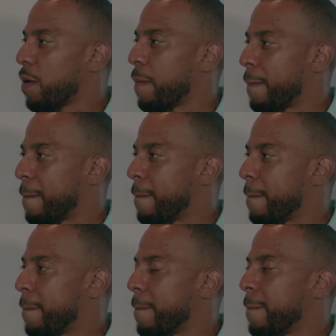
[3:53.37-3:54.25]

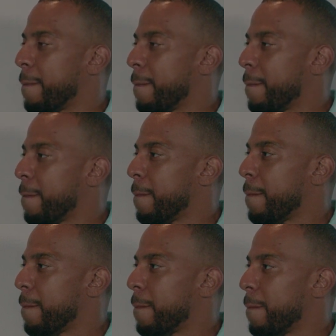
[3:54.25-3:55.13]

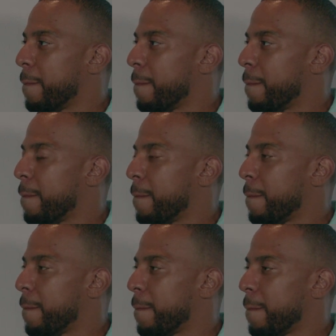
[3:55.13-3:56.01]

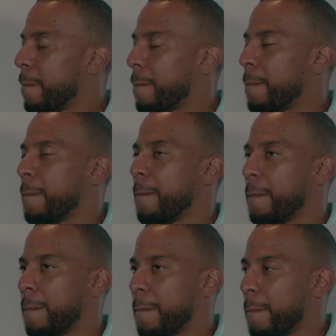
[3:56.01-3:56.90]

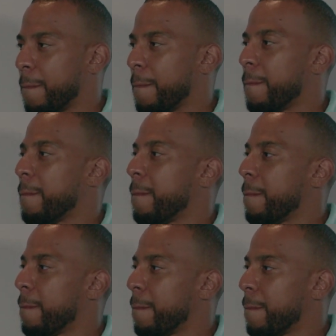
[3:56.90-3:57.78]

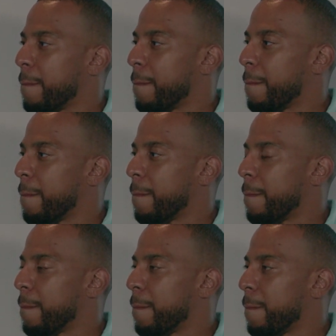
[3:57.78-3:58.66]

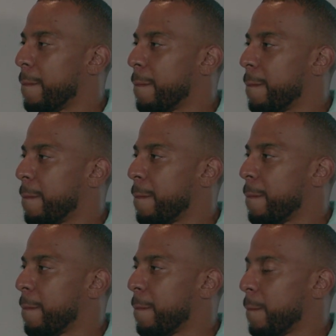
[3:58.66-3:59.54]

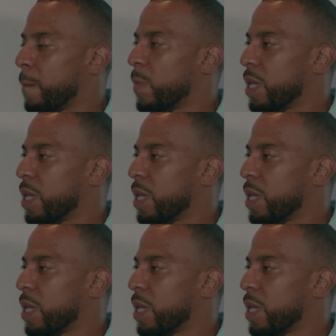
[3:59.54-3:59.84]
The person shown says nothing.